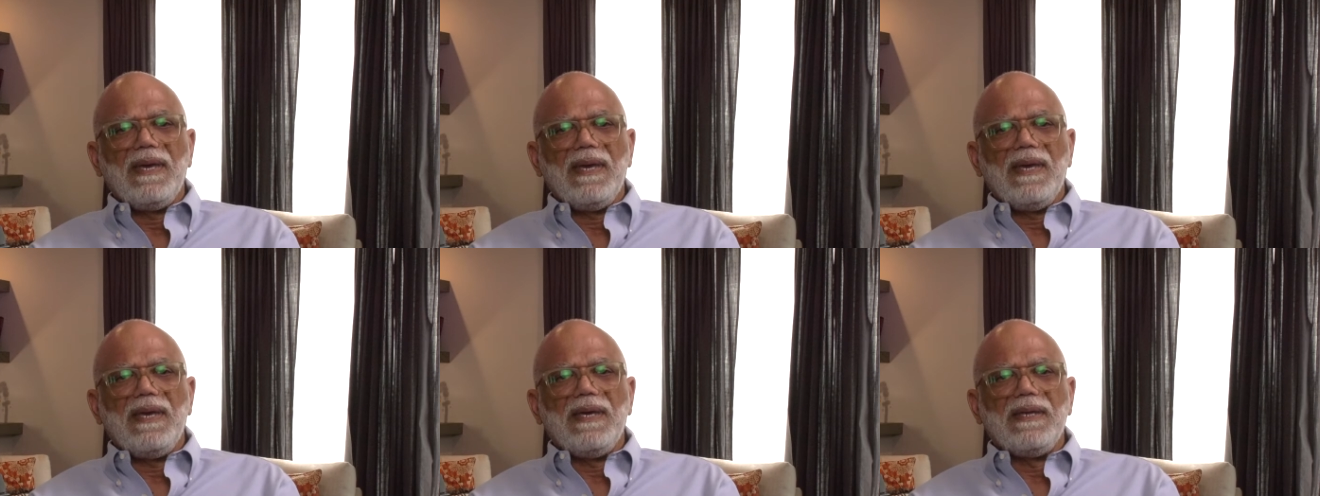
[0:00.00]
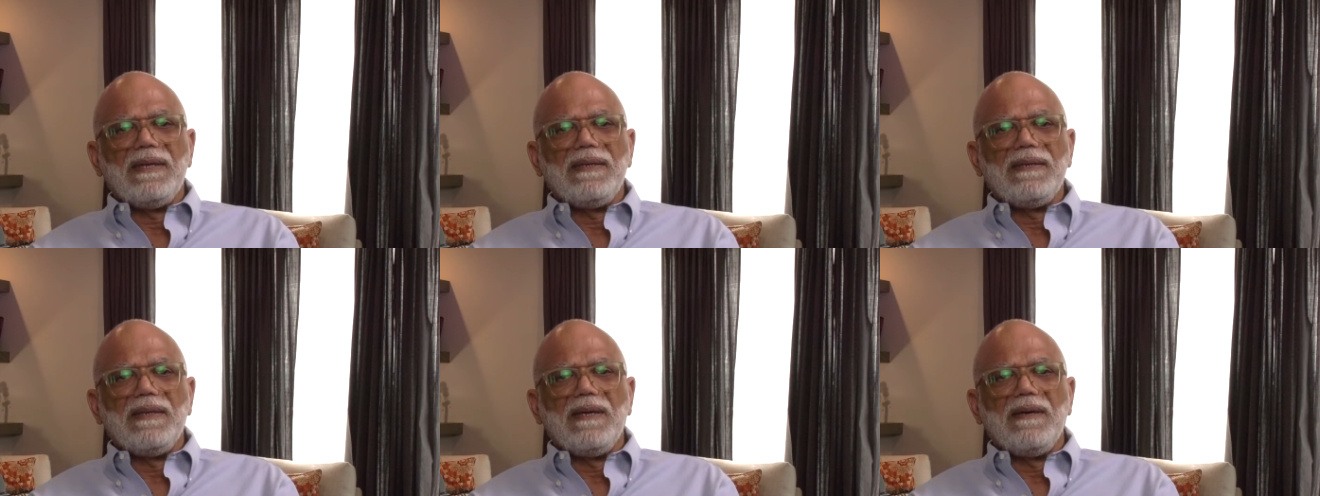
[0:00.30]

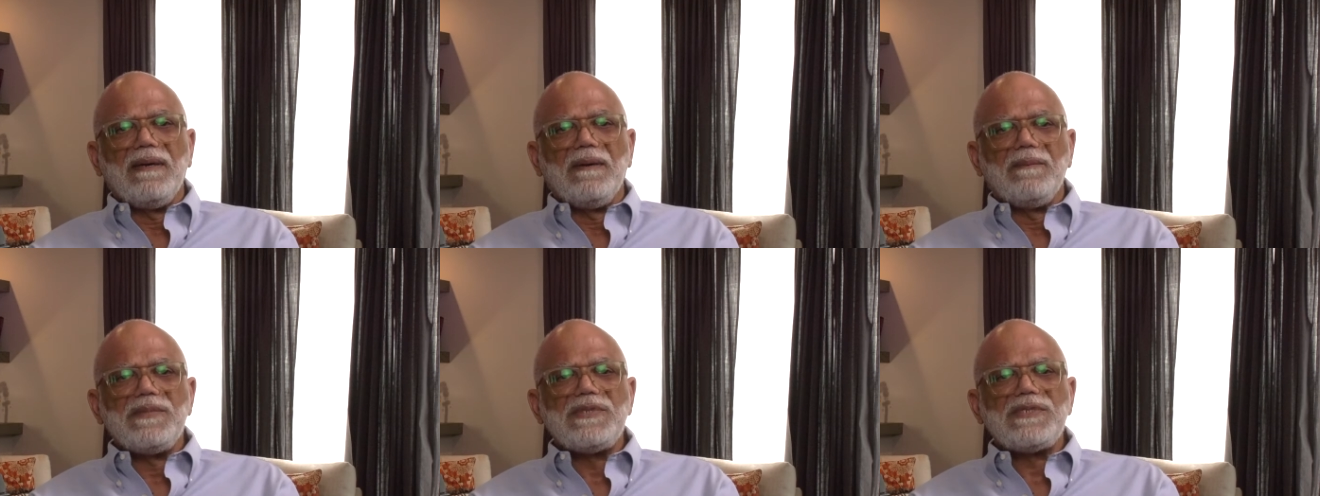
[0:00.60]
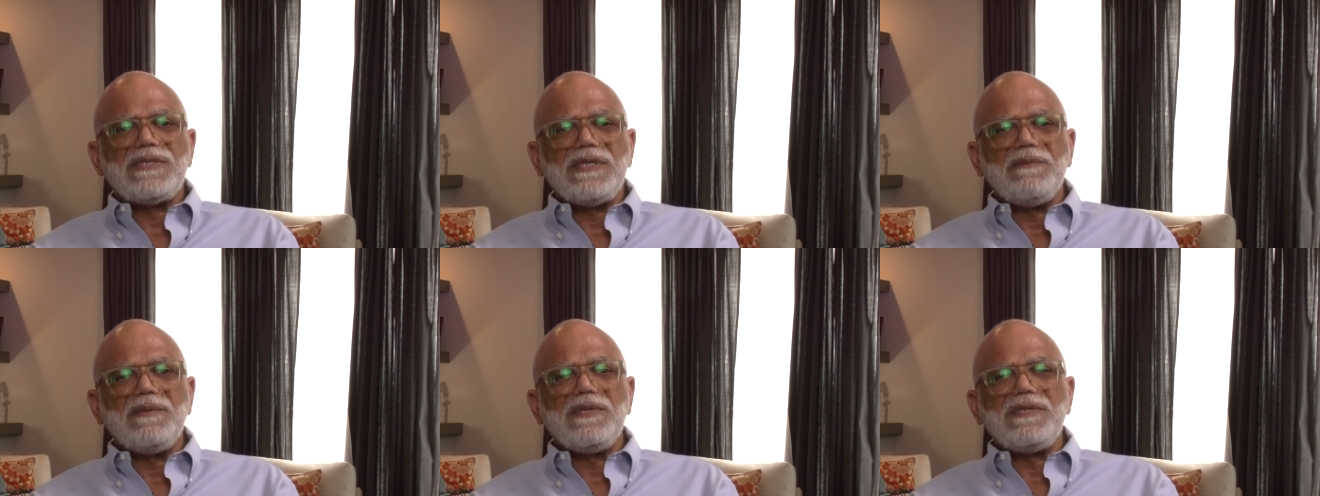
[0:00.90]
And
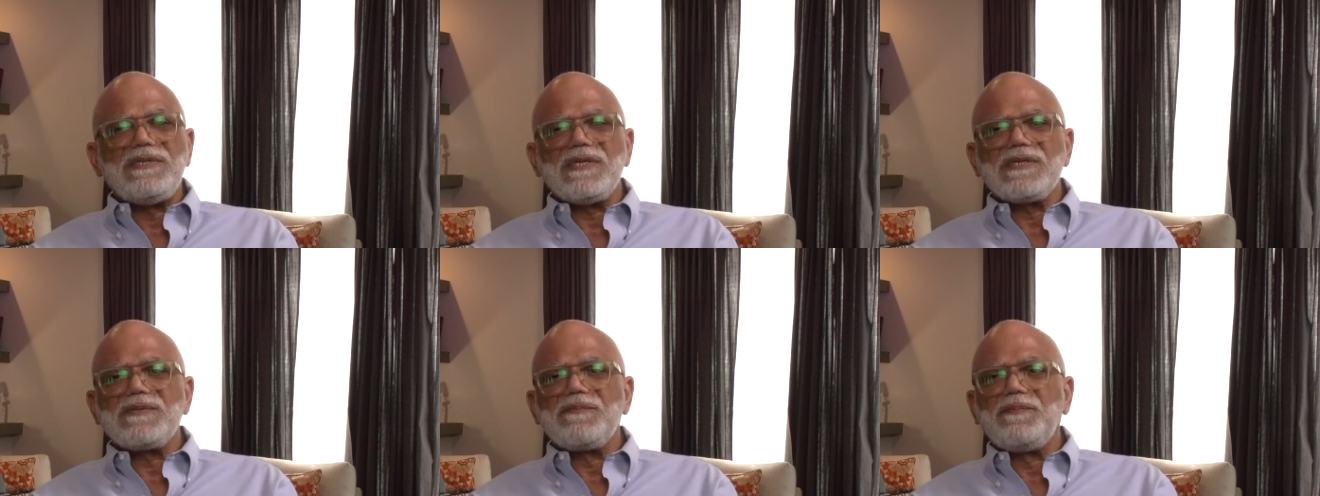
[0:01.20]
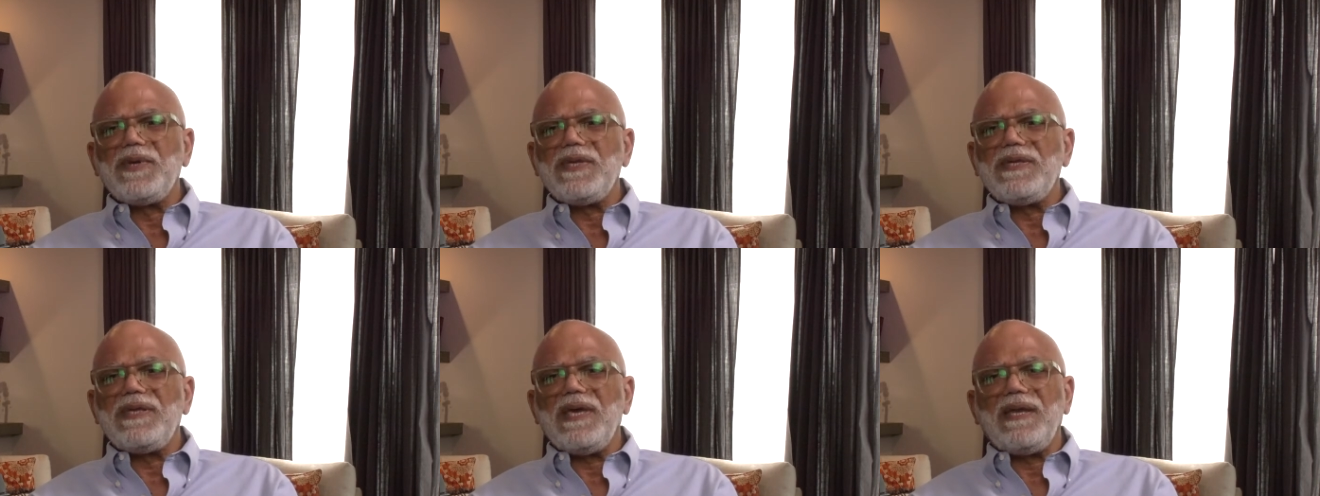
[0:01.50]
she would just
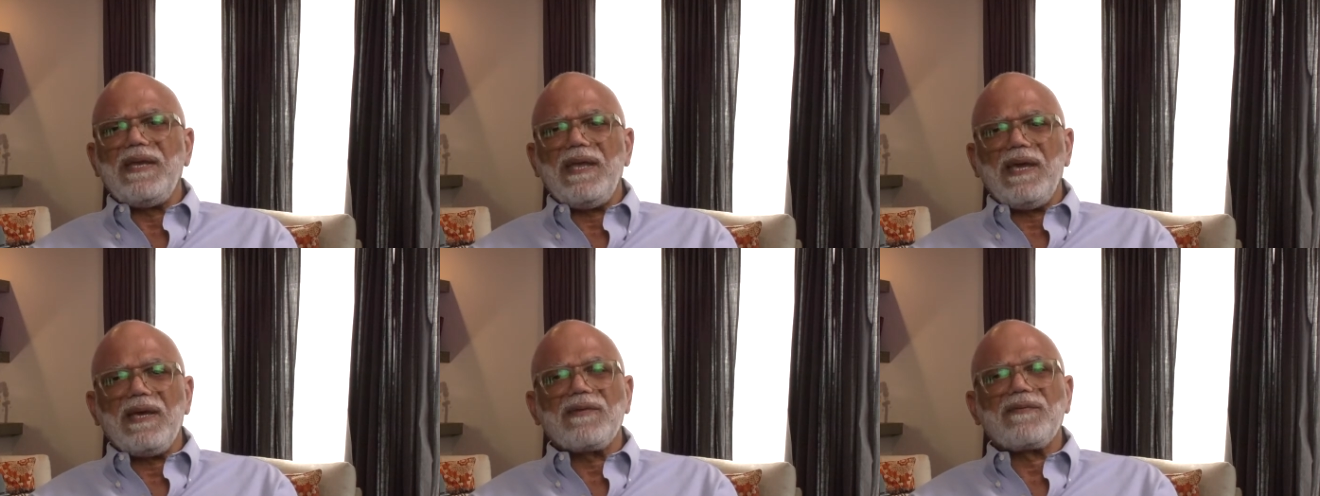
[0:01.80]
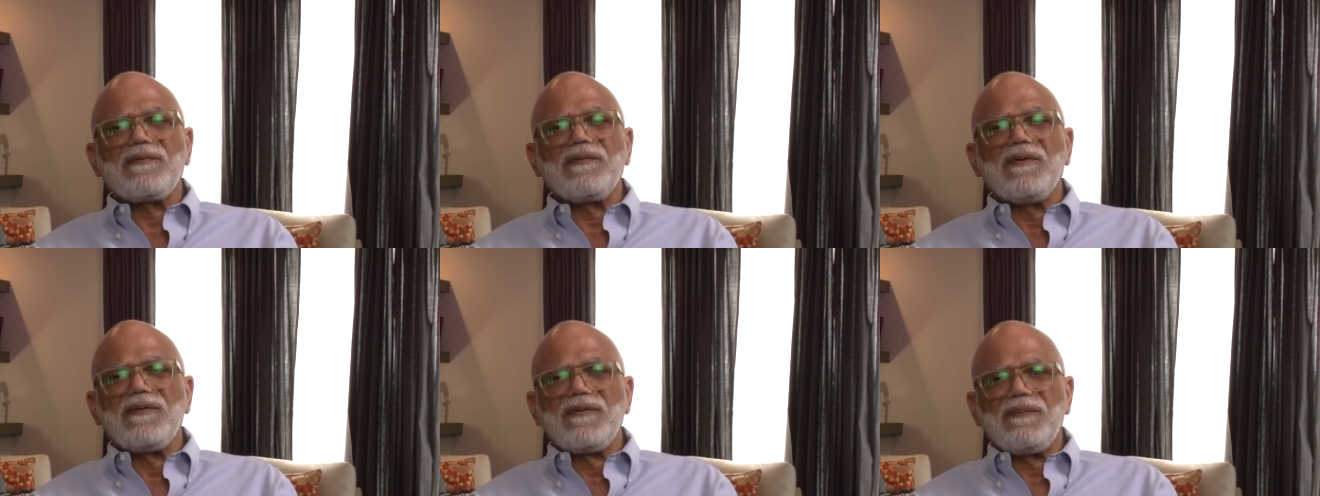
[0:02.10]
put that
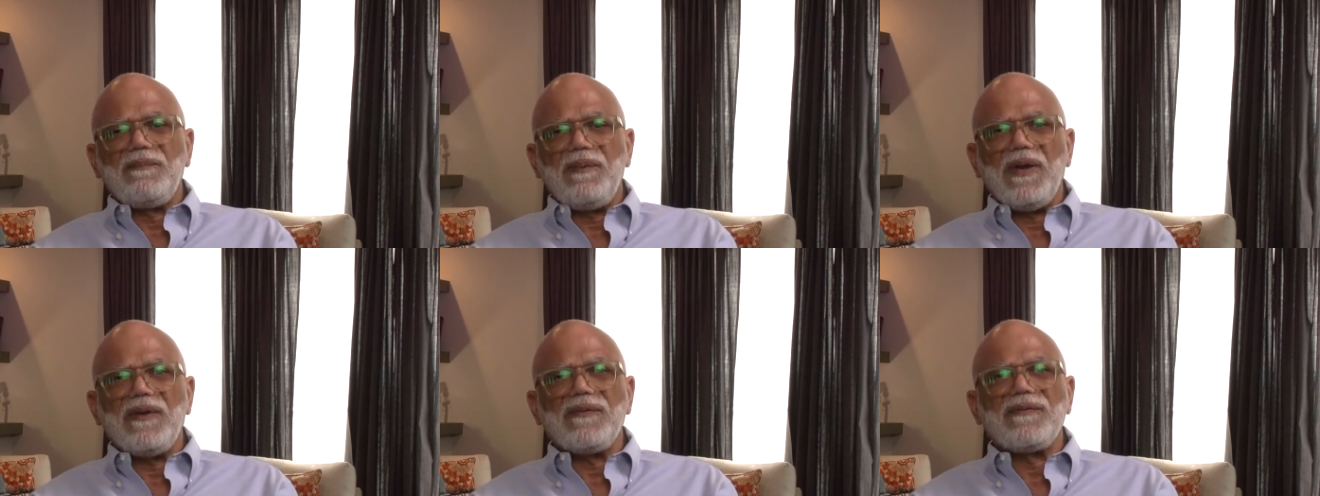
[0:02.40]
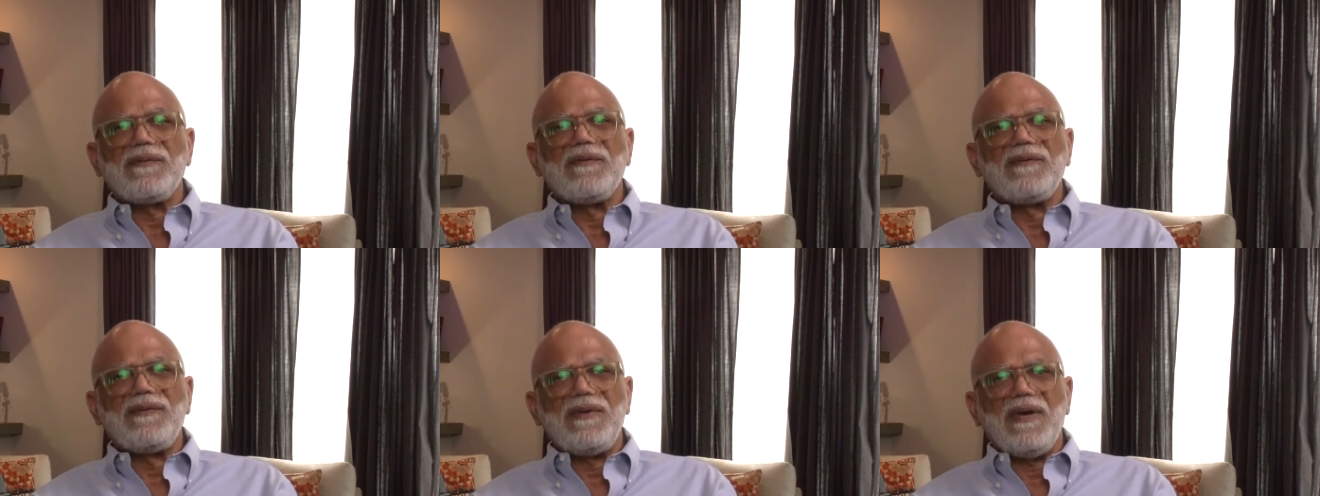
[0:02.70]
extra
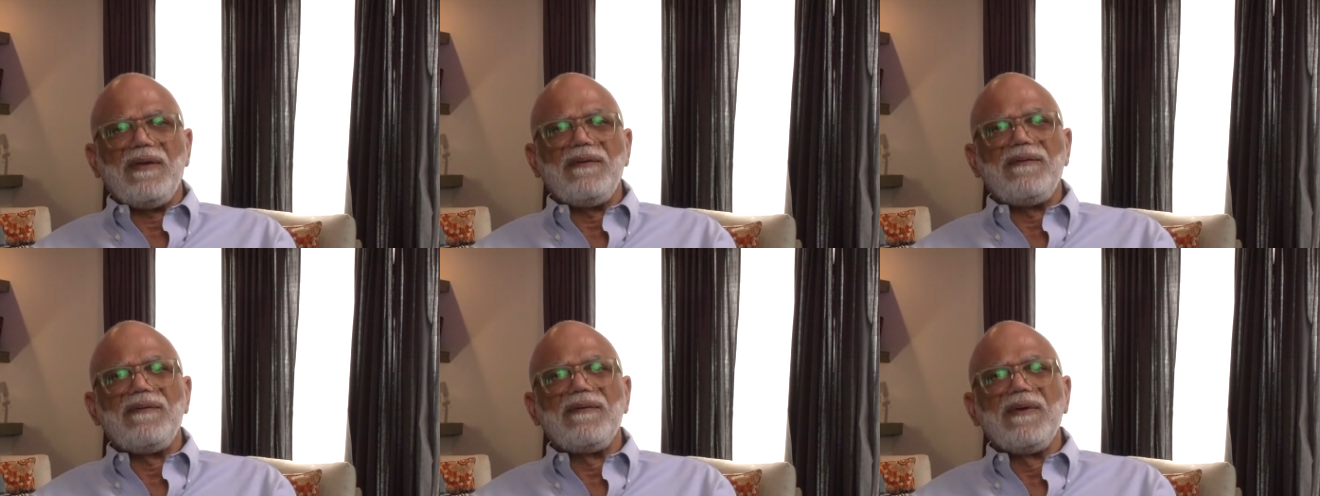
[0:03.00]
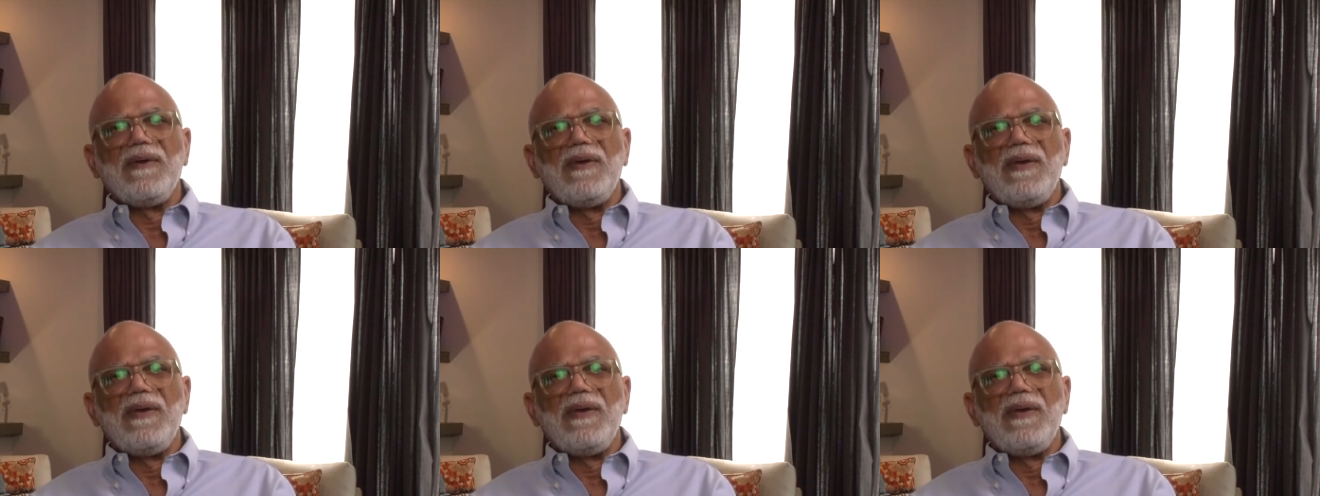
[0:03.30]
special touch.